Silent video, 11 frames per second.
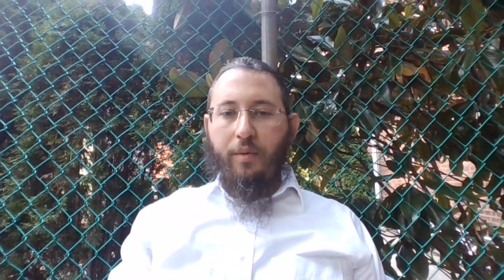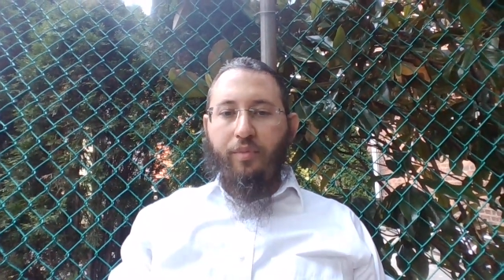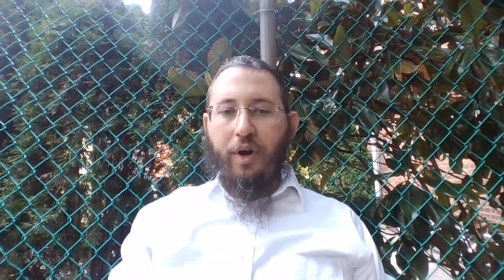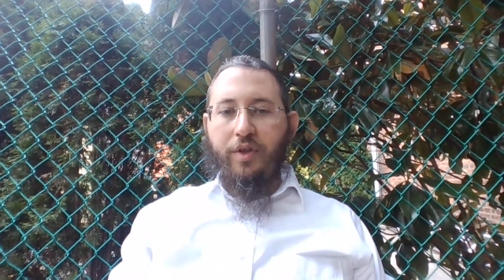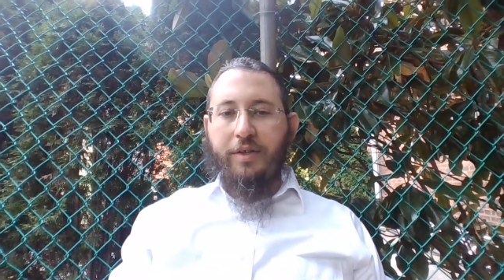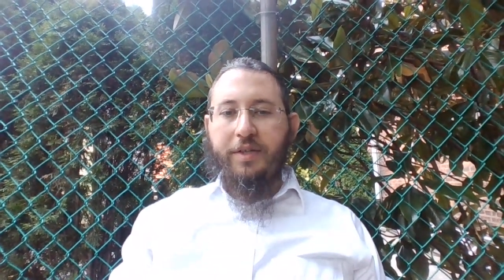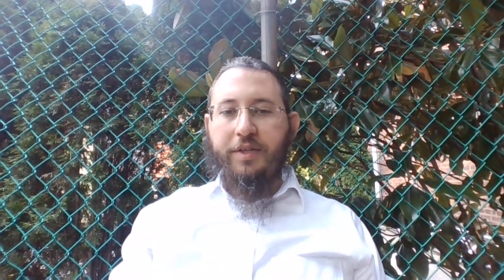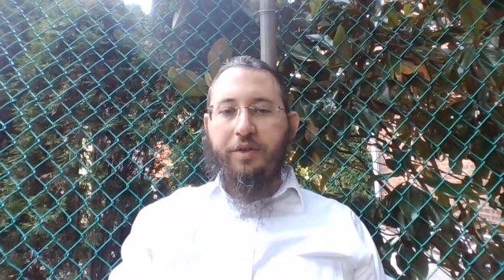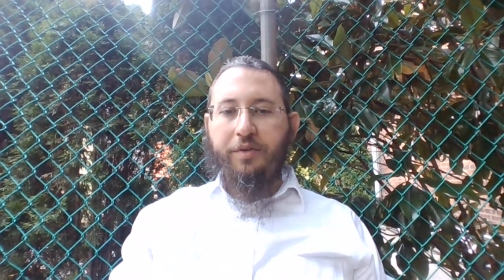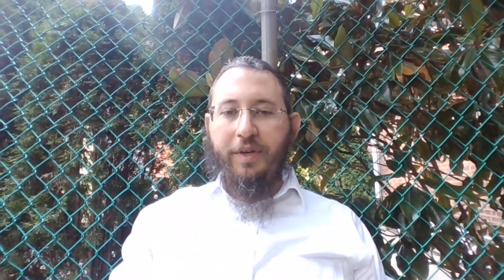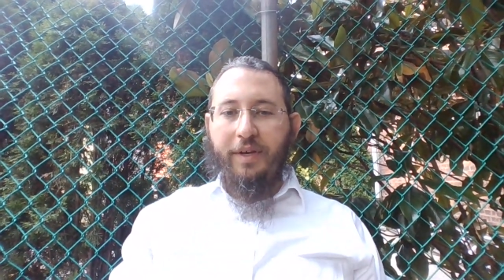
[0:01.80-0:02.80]
Project
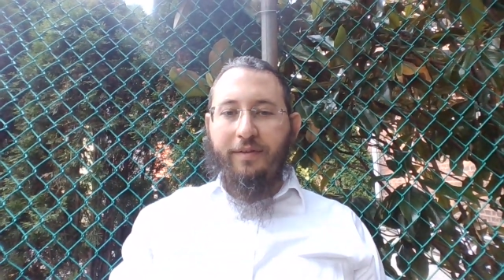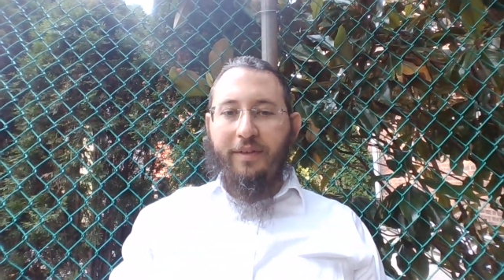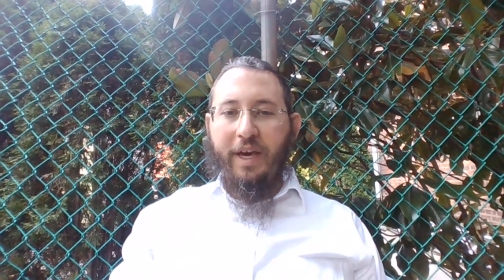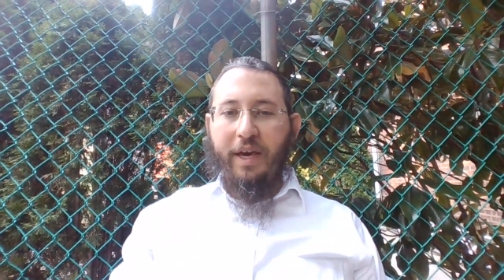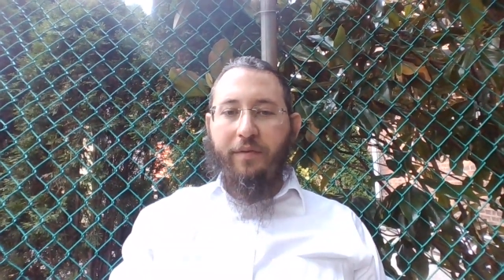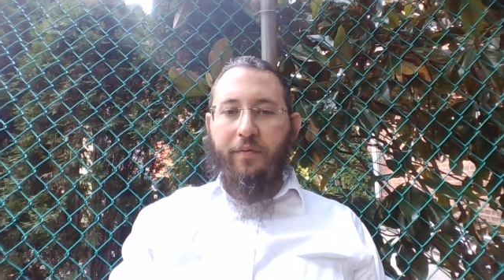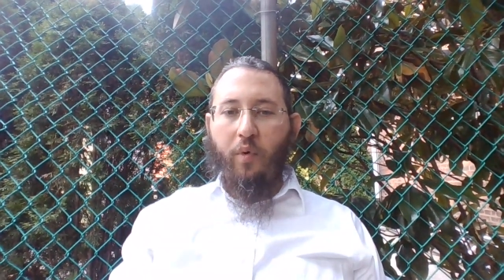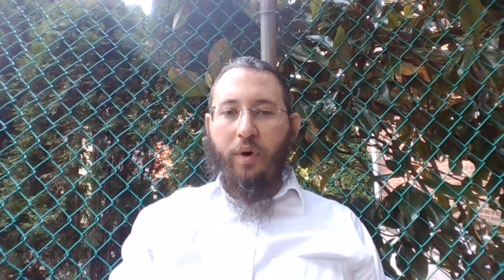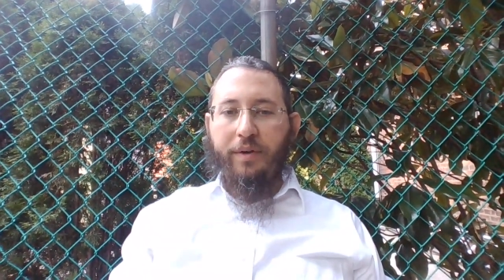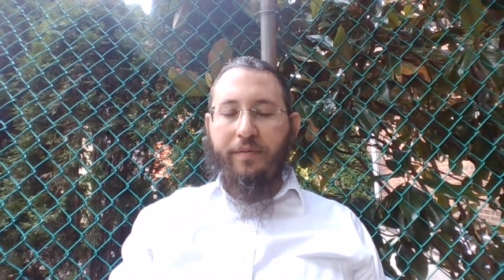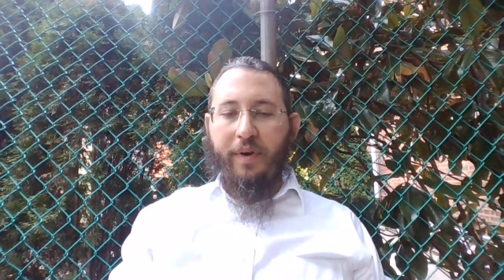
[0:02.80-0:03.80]
613, Day
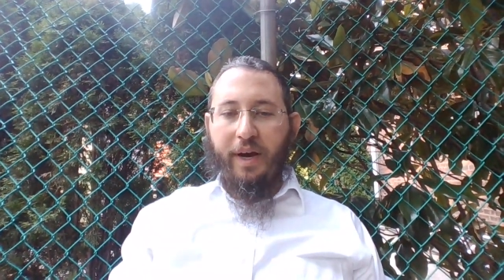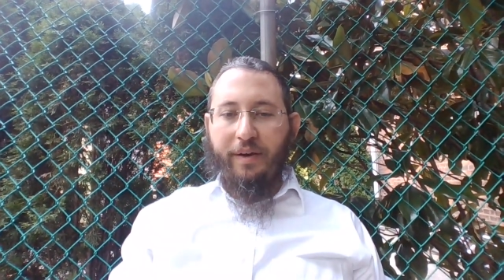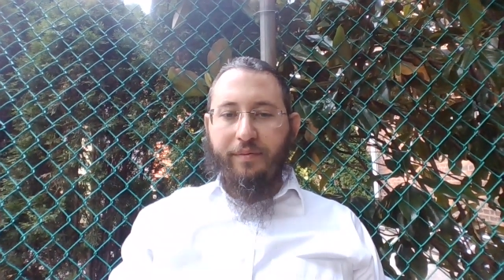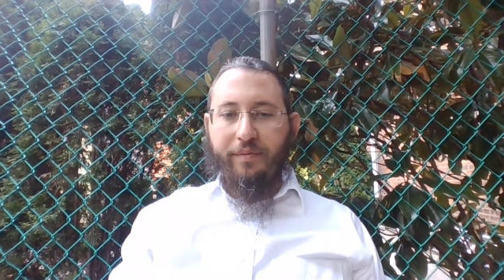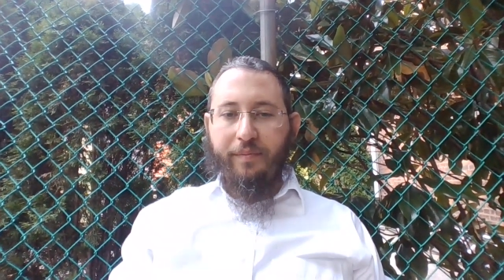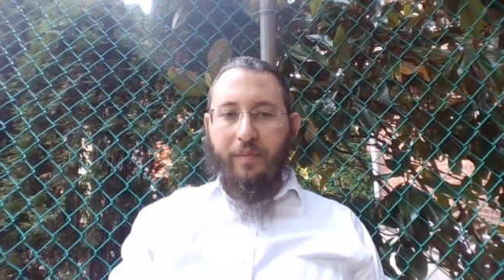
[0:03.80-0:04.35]
45.